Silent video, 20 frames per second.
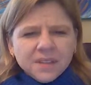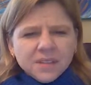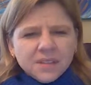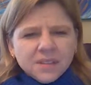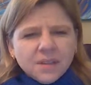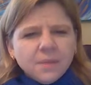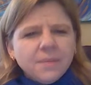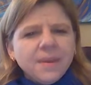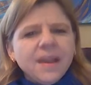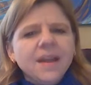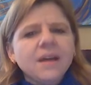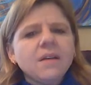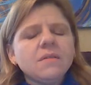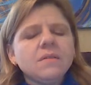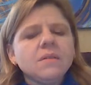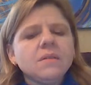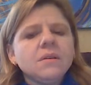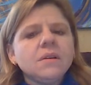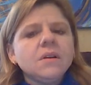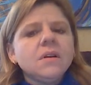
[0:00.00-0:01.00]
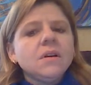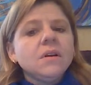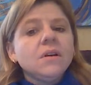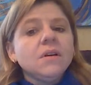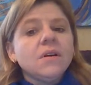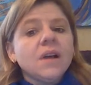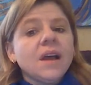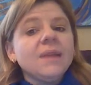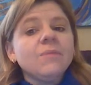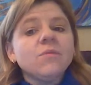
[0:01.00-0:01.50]
Somehow,
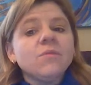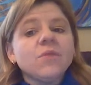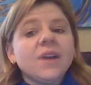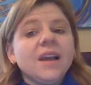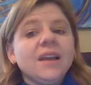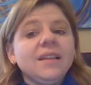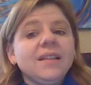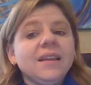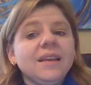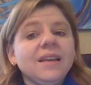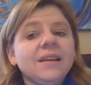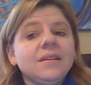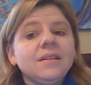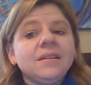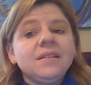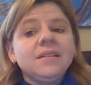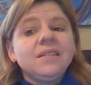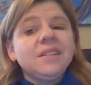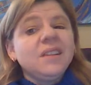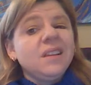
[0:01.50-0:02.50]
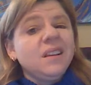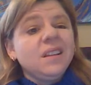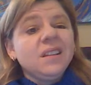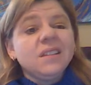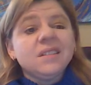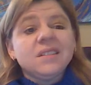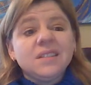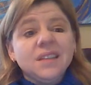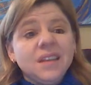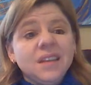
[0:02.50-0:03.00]
her I'm right land
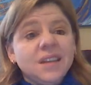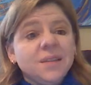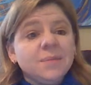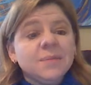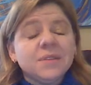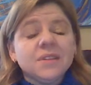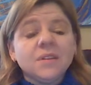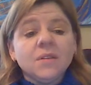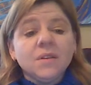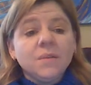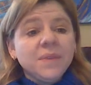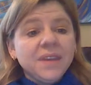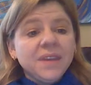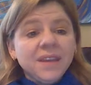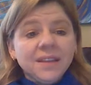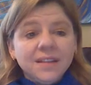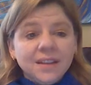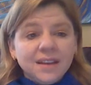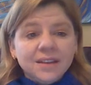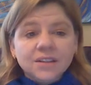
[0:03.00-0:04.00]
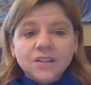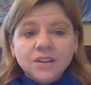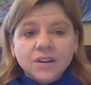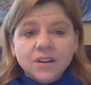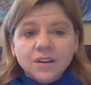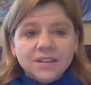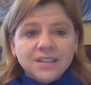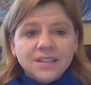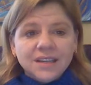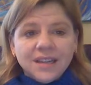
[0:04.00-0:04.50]
didn't seem so appealing to
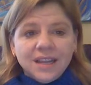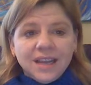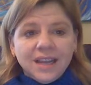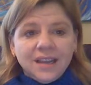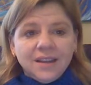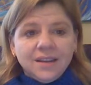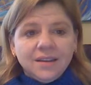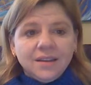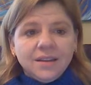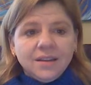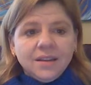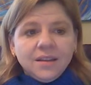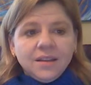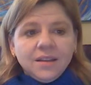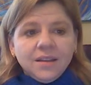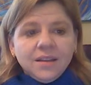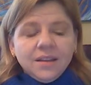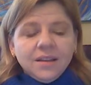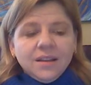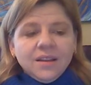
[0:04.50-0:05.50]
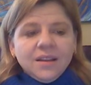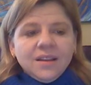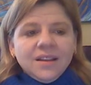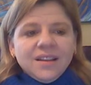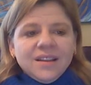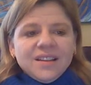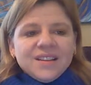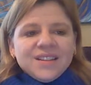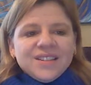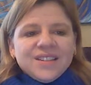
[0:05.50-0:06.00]
her today.
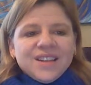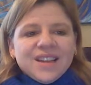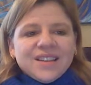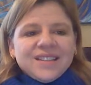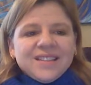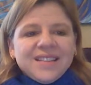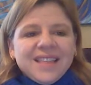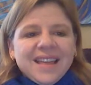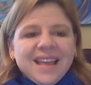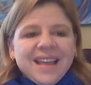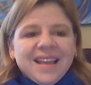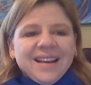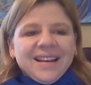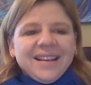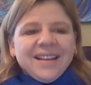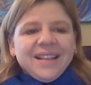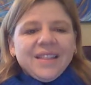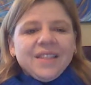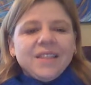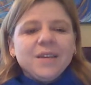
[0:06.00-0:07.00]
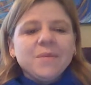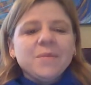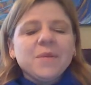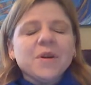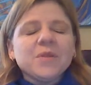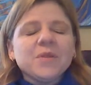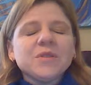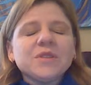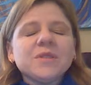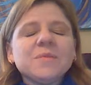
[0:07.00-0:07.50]
Just then, the
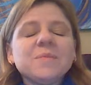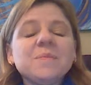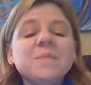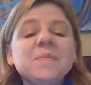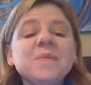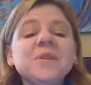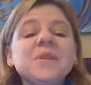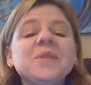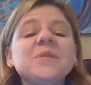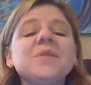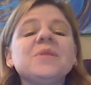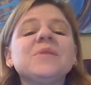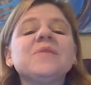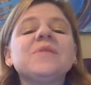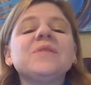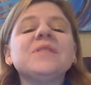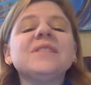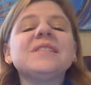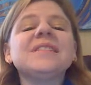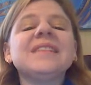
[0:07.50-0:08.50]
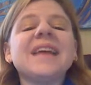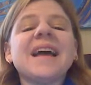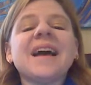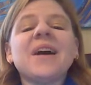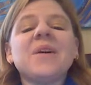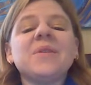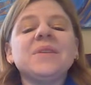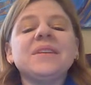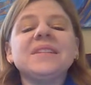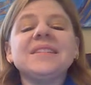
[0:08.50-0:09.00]
most beautiful
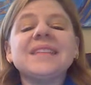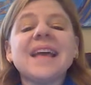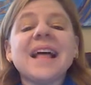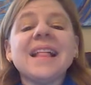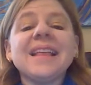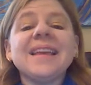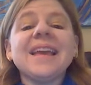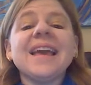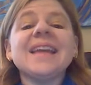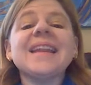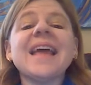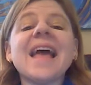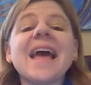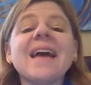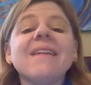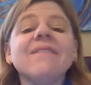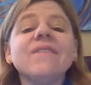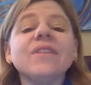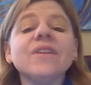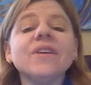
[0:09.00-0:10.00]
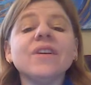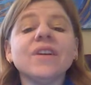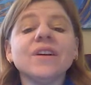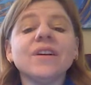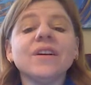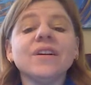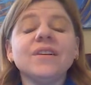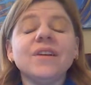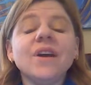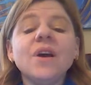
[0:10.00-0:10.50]
sound Sally had ever
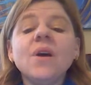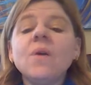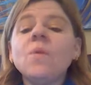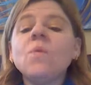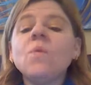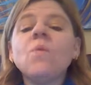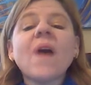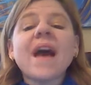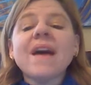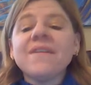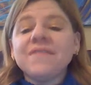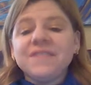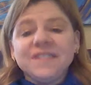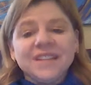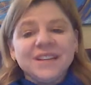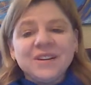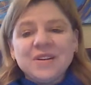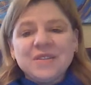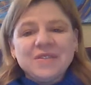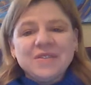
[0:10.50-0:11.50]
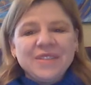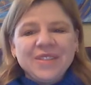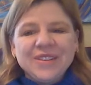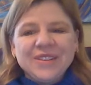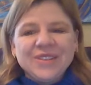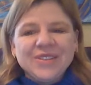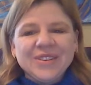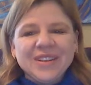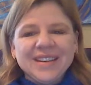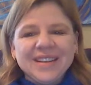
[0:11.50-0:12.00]
heard wafted over the
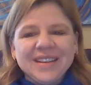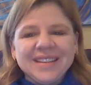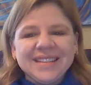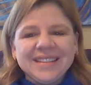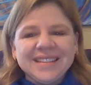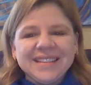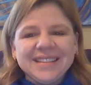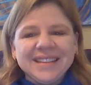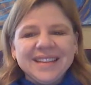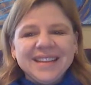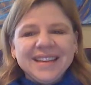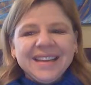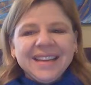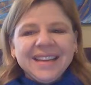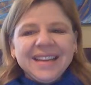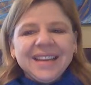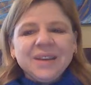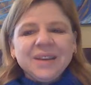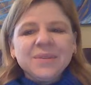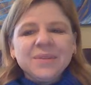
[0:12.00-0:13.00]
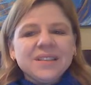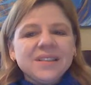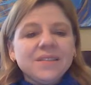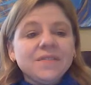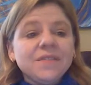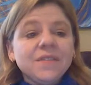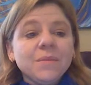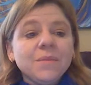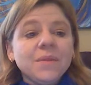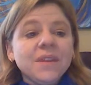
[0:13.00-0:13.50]
trees. It was the
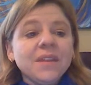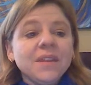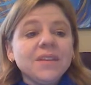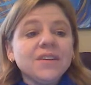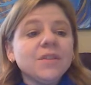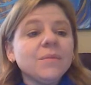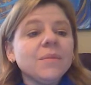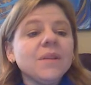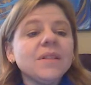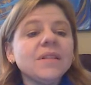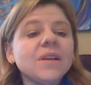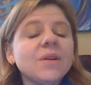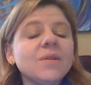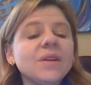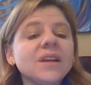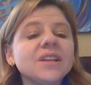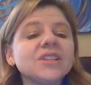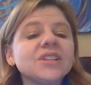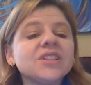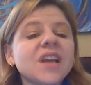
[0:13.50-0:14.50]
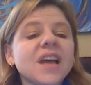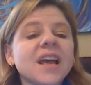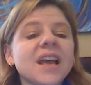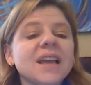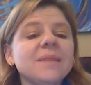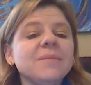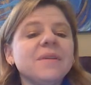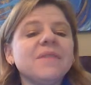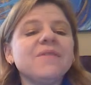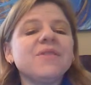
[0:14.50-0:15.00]
familiar melodic
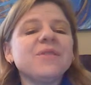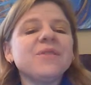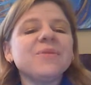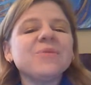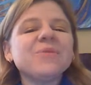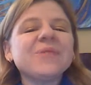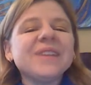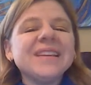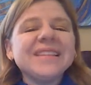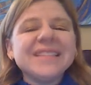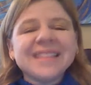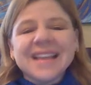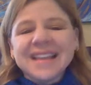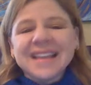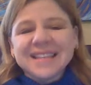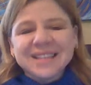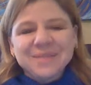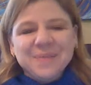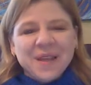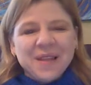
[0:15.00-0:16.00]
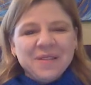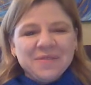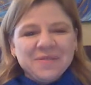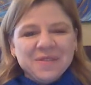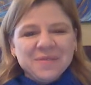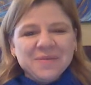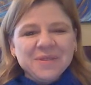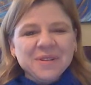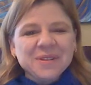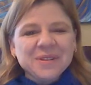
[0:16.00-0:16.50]
chime of the recess bell
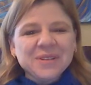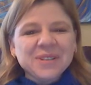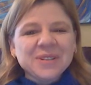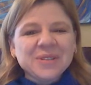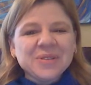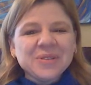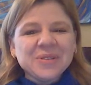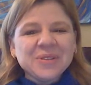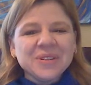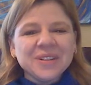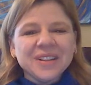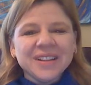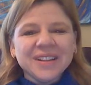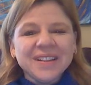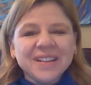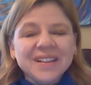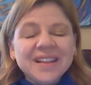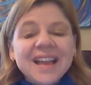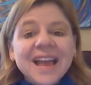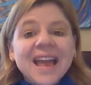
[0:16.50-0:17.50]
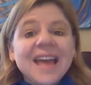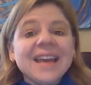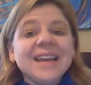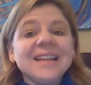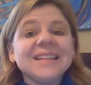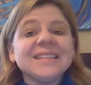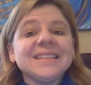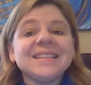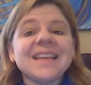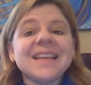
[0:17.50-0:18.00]
from her school, and
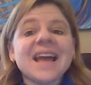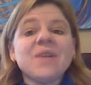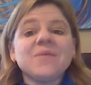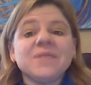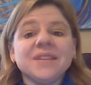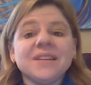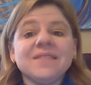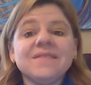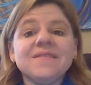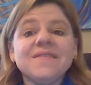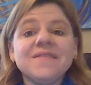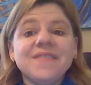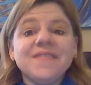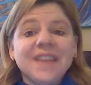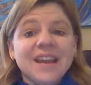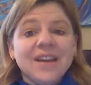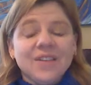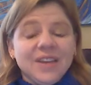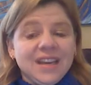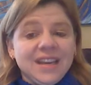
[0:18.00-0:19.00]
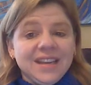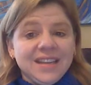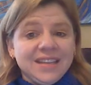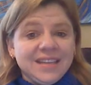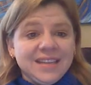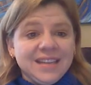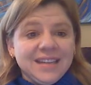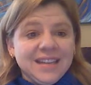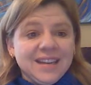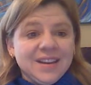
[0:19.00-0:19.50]
it sounded very
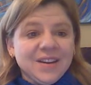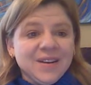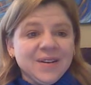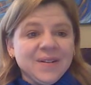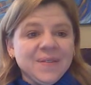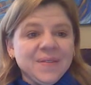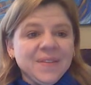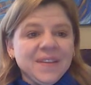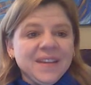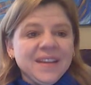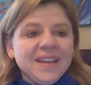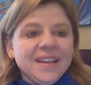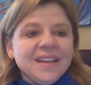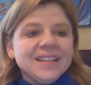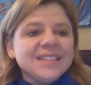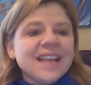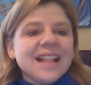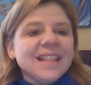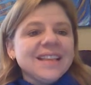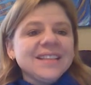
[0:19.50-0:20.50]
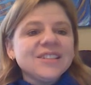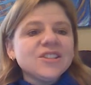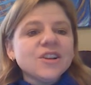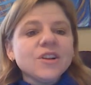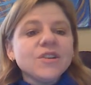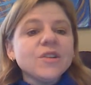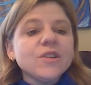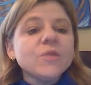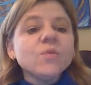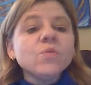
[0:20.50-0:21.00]
near. Sally
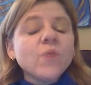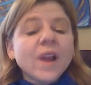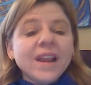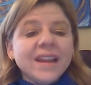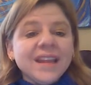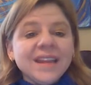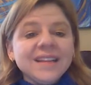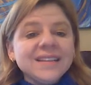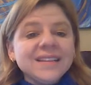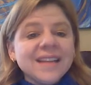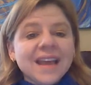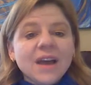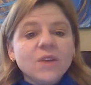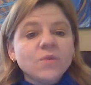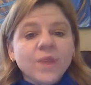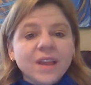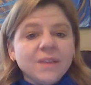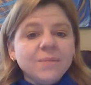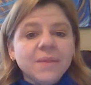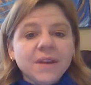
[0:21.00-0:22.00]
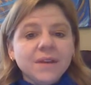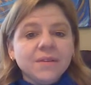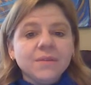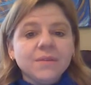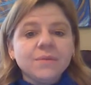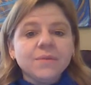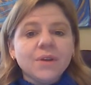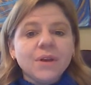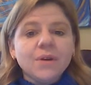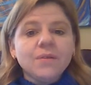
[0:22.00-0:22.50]
started running down Red
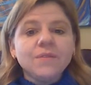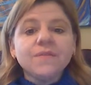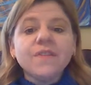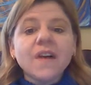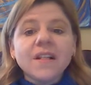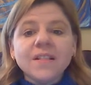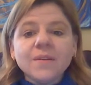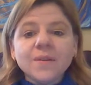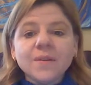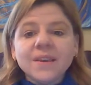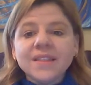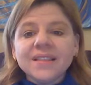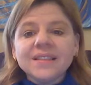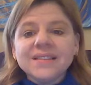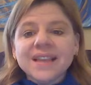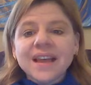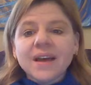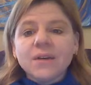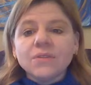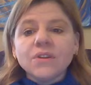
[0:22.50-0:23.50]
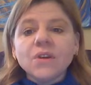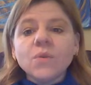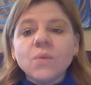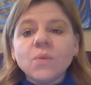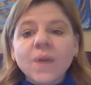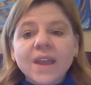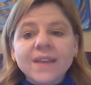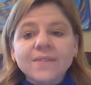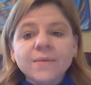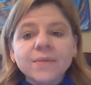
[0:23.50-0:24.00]
Baron Road, following the sound
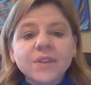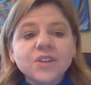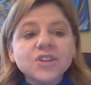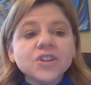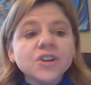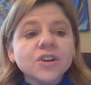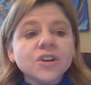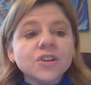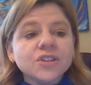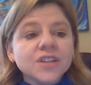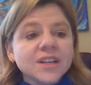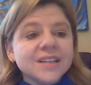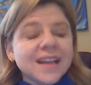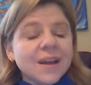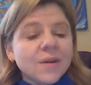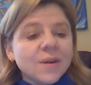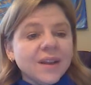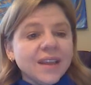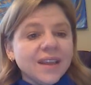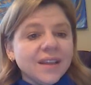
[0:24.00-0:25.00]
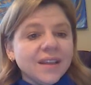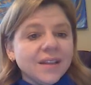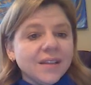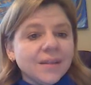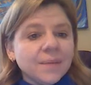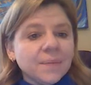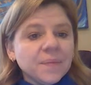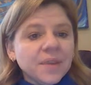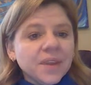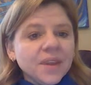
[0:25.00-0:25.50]
away from the church and down a
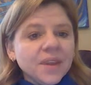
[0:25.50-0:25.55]
hill.